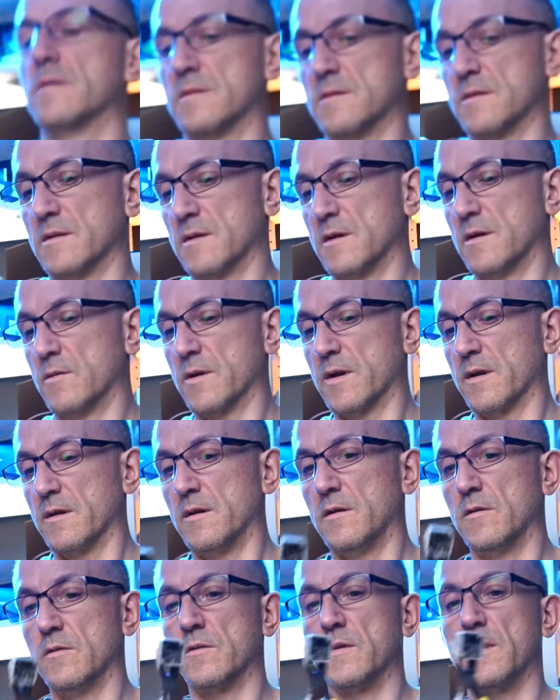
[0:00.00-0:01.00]
So there, we're going to
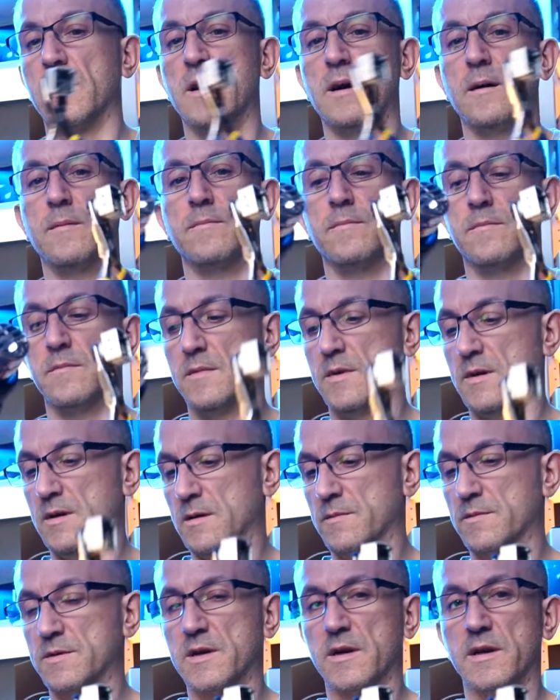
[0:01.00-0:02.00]
hold that, and
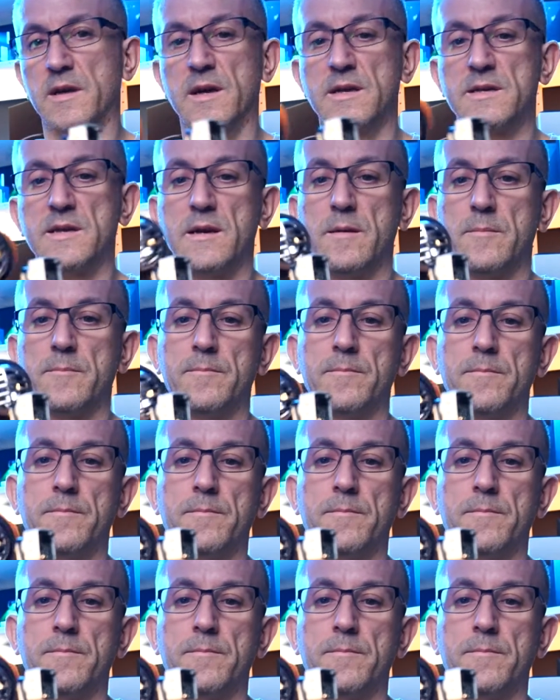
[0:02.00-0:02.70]
I'm just going to heat it up.